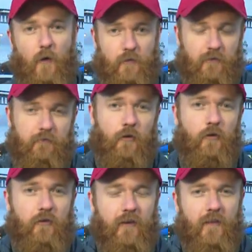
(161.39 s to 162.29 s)
That was the
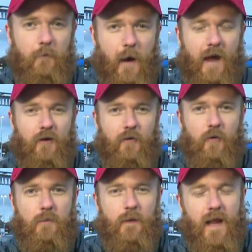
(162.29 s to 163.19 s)
first in this pattern
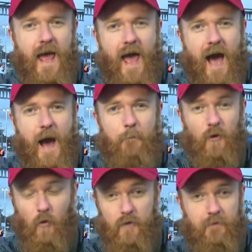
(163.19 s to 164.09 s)
agreement, uh, but
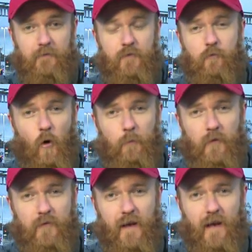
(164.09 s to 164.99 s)
only fifty-four
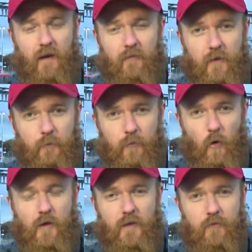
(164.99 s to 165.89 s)
percent of
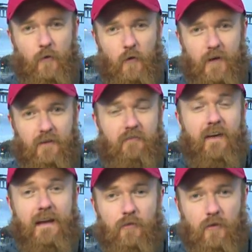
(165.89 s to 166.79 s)
employees voted in
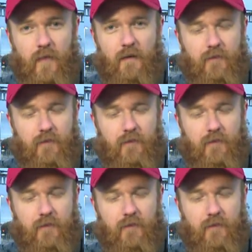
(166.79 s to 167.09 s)
favor of that.